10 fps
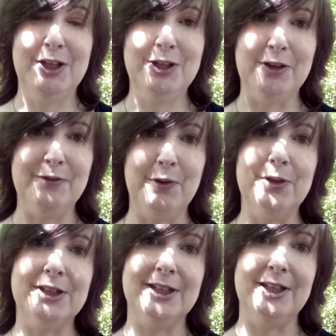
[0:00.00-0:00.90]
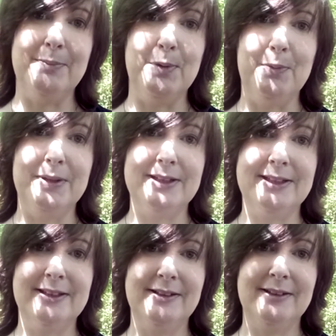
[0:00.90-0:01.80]
You're focused in the
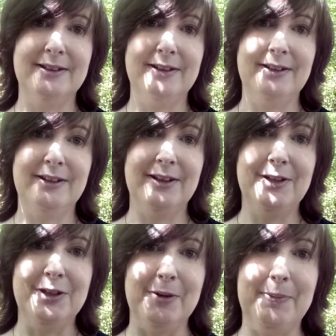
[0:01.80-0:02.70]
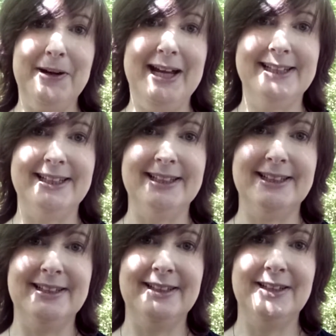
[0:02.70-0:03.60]
moment, you're
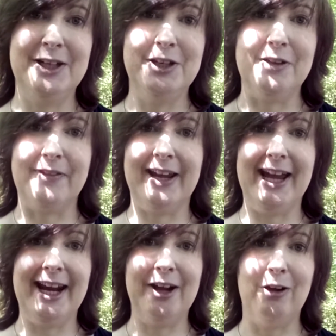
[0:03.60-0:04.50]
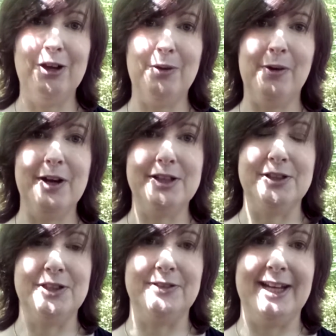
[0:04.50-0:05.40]
present, you're forgetting all your worries
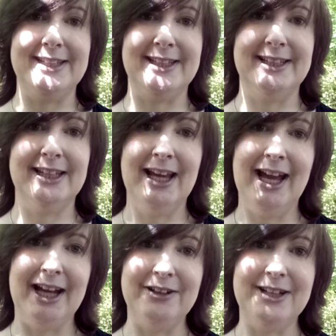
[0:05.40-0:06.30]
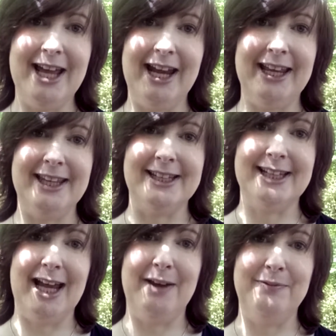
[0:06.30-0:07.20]
and stresses, and you're taking this
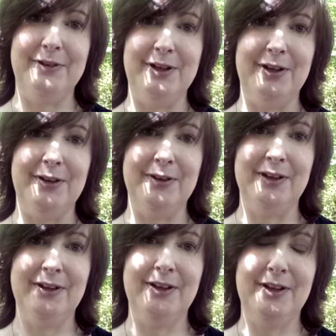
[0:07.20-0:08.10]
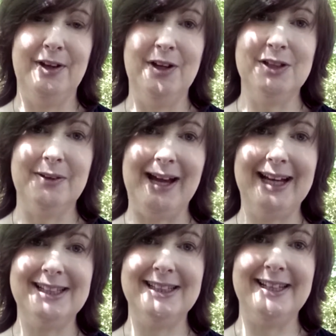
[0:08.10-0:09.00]
time for you. So
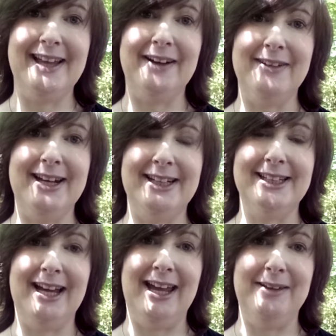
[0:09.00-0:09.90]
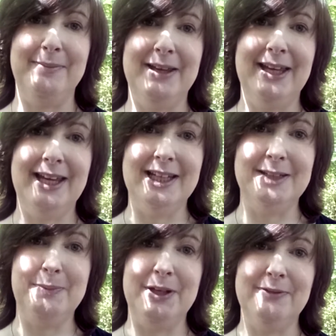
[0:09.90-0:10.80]
actually that writing time is
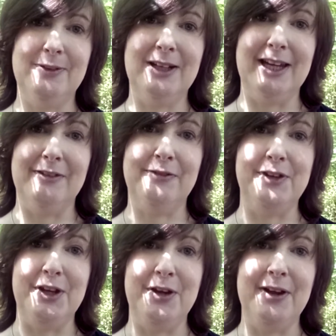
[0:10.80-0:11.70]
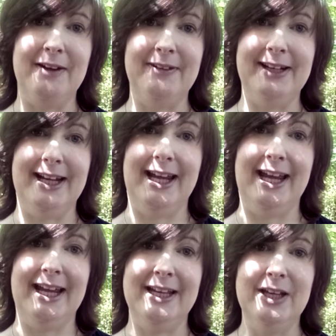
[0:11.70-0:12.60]
a beautiful gift for you every
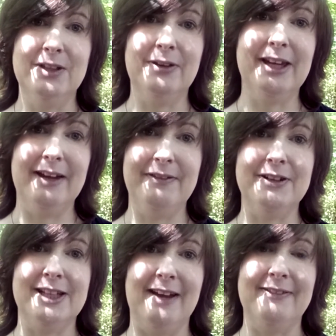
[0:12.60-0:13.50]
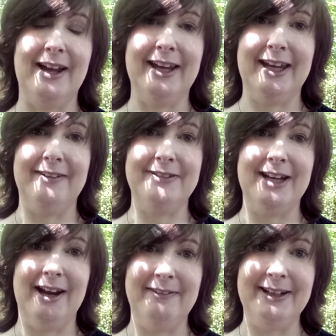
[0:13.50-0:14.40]
day. So give yourself that gift
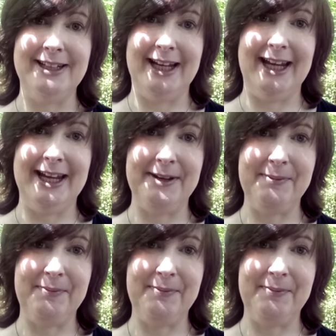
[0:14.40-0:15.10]
every day.